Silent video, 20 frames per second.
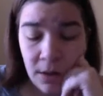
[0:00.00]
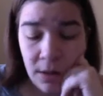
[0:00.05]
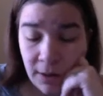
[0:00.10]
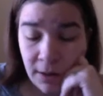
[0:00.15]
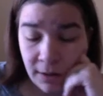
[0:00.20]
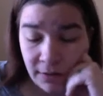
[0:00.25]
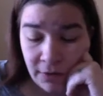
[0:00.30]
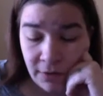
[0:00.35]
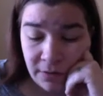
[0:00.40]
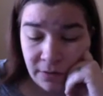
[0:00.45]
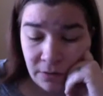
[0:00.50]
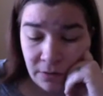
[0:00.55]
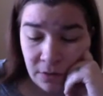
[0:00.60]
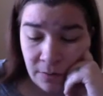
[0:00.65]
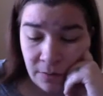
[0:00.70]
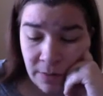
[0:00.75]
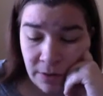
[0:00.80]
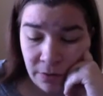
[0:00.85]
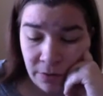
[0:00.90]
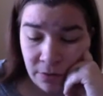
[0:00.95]
And I've also
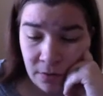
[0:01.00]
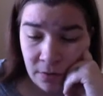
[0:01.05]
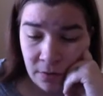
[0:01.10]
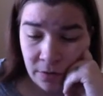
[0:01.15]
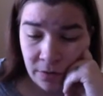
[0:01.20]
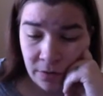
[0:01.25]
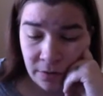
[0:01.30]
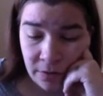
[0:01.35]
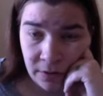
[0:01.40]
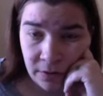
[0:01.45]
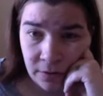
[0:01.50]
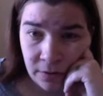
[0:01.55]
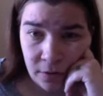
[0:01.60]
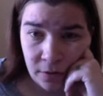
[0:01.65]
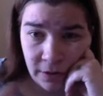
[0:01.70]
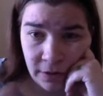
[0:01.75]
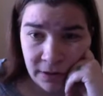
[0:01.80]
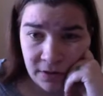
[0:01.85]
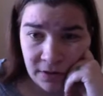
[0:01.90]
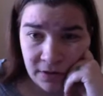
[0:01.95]
come out or
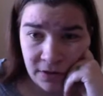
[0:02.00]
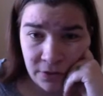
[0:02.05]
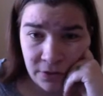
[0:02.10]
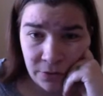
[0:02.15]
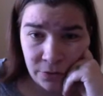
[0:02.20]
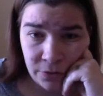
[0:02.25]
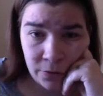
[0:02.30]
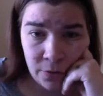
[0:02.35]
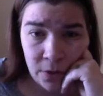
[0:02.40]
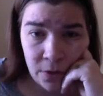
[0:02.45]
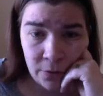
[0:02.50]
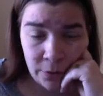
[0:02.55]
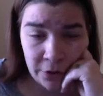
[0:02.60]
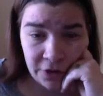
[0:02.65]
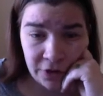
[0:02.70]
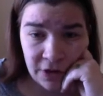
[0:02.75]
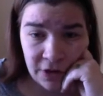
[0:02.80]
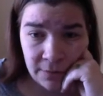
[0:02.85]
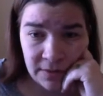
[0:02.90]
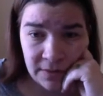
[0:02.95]
gone into a
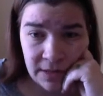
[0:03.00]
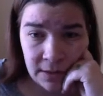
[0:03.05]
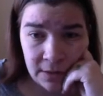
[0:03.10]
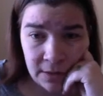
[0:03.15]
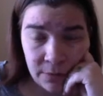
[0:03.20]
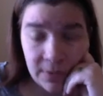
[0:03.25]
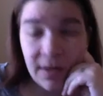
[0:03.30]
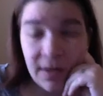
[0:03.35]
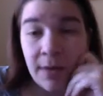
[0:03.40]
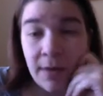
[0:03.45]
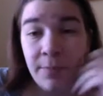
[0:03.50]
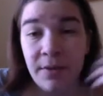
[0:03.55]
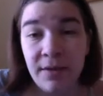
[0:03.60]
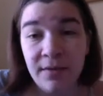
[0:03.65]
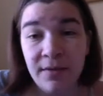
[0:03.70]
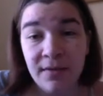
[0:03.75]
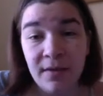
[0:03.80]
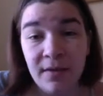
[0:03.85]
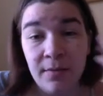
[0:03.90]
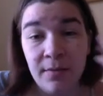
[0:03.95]
workshop setting with that
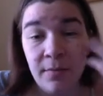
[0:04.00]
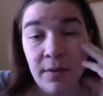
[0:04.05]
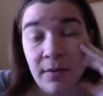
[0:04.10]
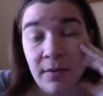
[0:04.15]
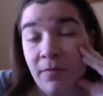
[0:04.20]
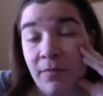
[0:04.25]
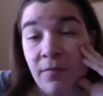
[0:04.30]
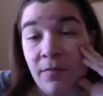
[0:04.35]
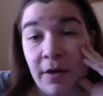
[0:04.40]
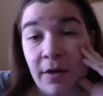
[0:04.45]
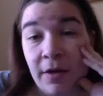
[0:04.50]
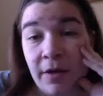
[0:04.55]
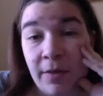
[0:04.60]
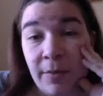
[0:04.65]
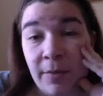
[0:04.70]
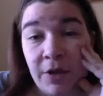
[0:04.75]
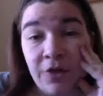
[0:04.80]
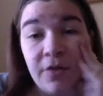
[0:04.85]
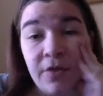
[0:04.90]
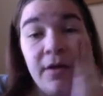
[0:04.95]
piece and been very
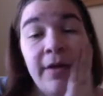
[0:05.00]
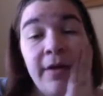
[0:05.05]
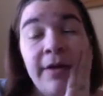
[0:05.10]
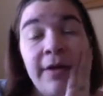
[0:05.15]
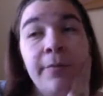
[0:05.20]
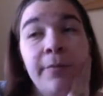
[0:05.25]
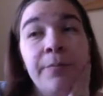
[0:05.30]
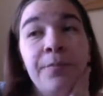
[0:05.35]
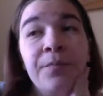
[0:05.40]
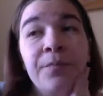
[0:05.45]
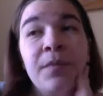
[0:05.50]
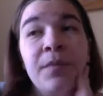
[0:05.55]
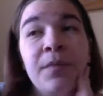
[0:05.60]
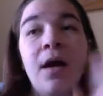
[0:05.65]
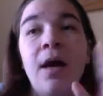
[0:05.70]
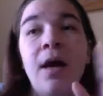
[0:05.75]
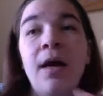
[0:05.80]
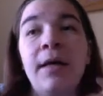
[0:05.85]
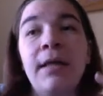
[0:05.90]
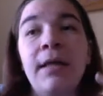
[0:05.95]
much like,
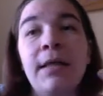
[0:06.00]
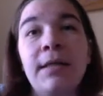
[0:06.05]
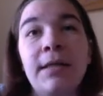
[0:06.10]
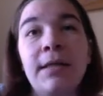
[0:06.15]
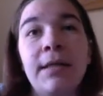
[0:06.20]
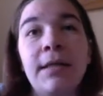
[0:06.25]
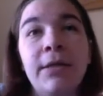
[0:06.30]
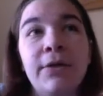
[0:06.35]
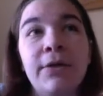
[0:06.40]
I need to hear